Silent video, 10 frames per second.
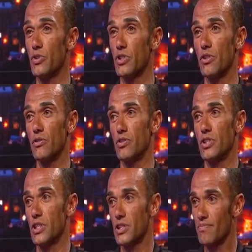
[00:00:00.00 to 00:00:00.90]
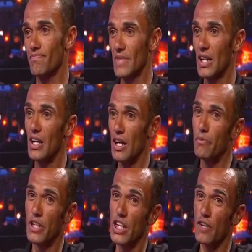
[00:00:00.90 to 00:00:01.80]
So just
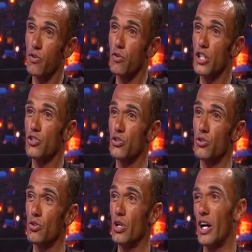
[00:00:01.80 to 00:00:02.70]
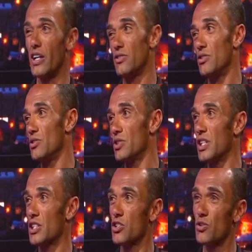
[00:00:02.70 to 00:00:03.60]
be careful what you do, and to use
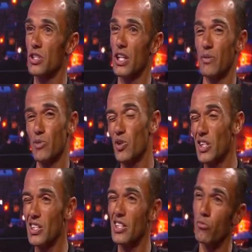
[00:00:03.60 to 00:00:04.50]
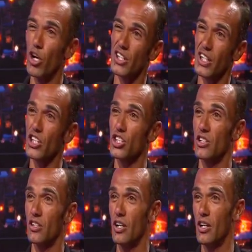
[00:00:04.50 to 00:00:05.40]
the excuse that I'm doing it in
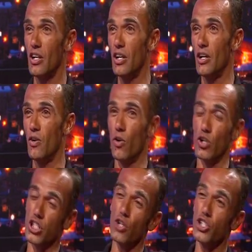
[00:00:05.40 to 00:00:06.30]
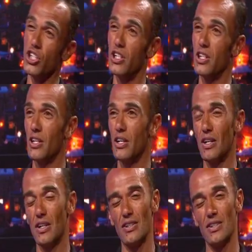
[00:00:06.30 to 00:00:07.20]
moderation or socially
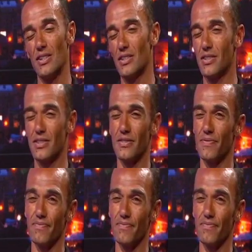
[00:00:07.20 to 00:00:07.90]
is...